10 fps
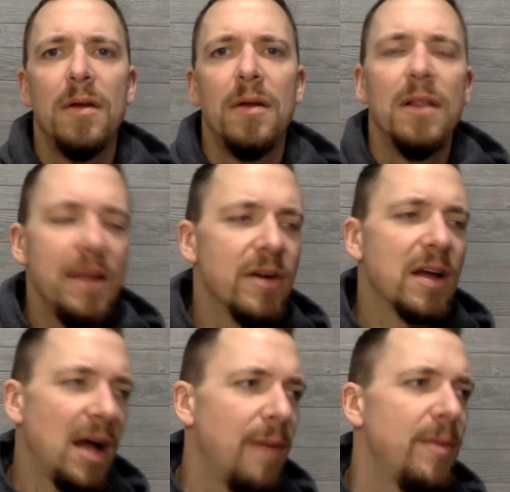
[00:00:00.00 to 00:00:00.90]
Leave a
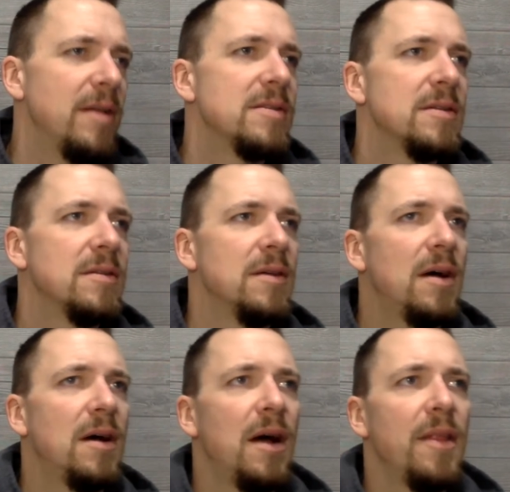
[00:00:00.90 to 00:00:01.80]
comment uh,
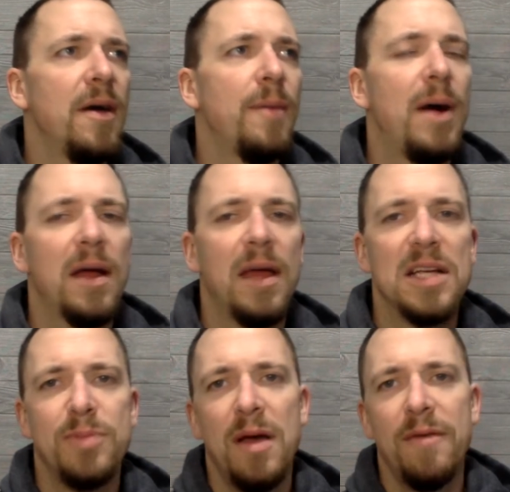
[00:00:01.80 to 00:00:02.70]
on the
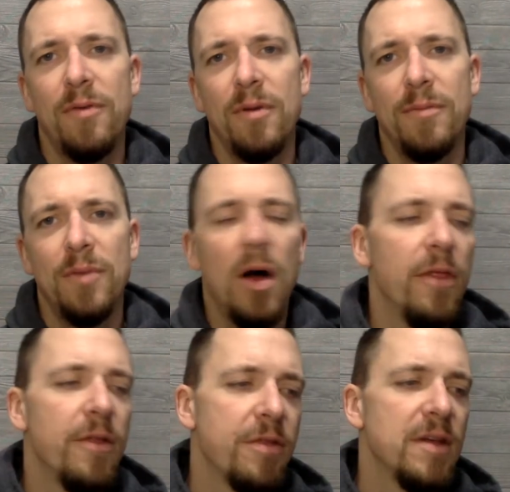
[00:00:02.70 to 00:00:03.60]
podcast platform. All
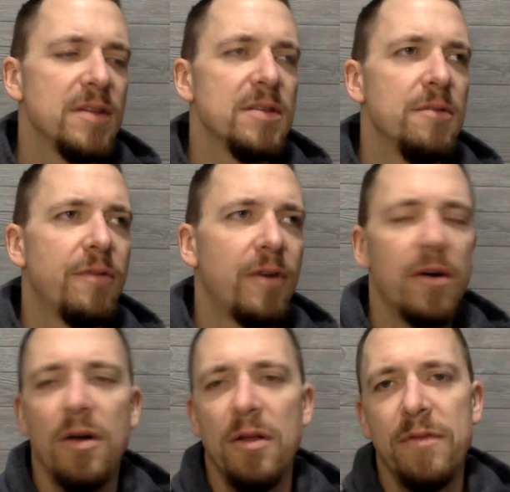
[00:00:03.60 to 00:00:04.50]
the things that you've heard
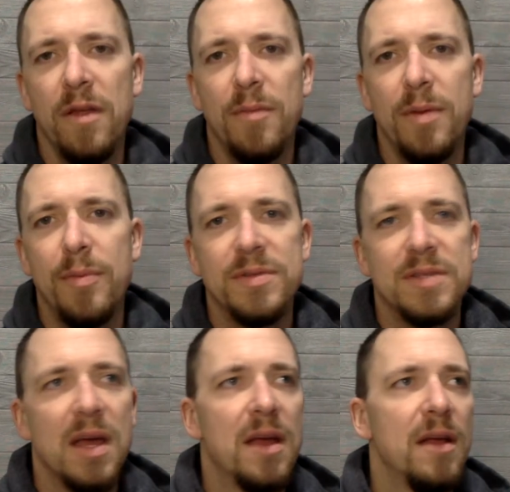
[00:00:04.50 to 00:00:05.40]
all of the other people
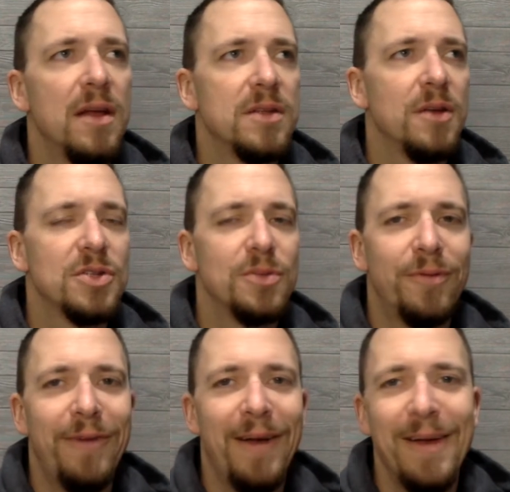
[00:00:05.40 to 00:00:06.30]
say, it's all super
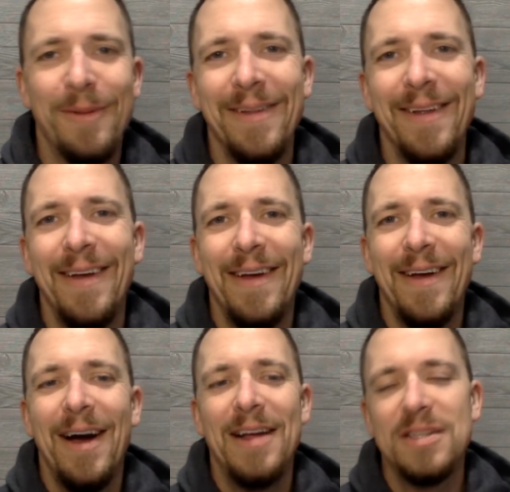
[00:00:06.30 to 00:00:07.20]
valuable.
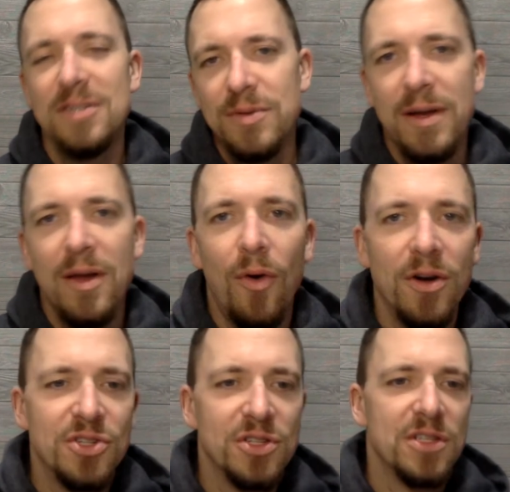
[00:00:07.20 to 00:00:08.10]
Uh, so do it, or
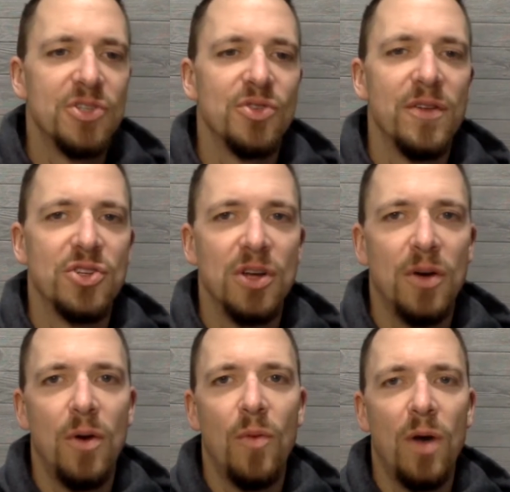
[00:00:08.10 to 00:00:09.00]
just enjoy the
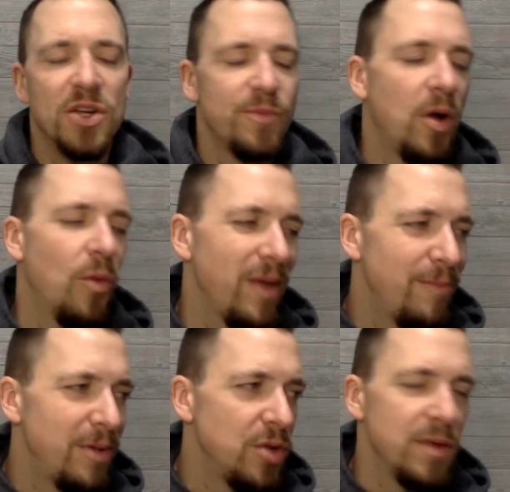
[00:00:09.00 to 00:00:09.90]
show and watch them all. We've
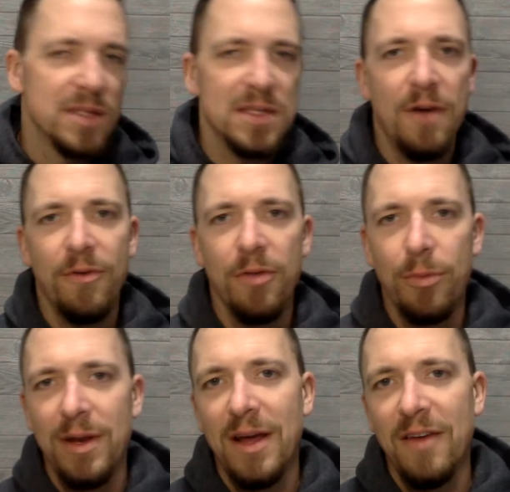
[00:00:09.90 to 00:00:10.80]
been doing this now for
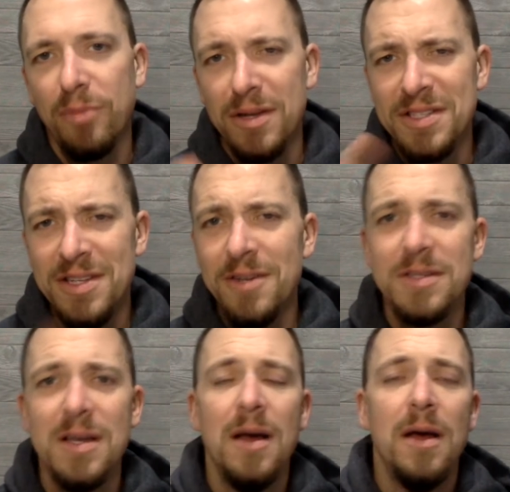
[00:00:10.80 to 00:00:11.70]
three and a half plus years, one